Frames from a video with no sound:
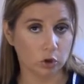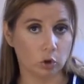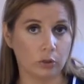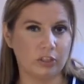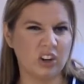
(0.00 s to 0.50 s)

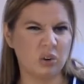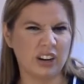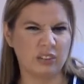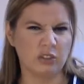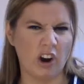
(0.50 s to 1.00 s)
so that they don't
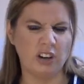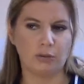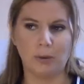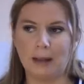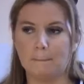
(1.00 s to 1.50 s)
get a fright
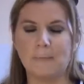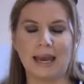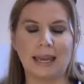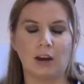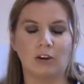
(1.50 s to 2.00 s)
from any
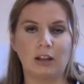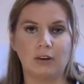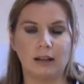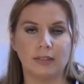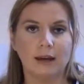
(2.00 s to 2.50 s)
banging or
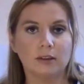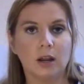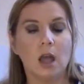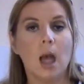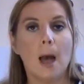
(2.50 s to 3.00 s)
anything like that.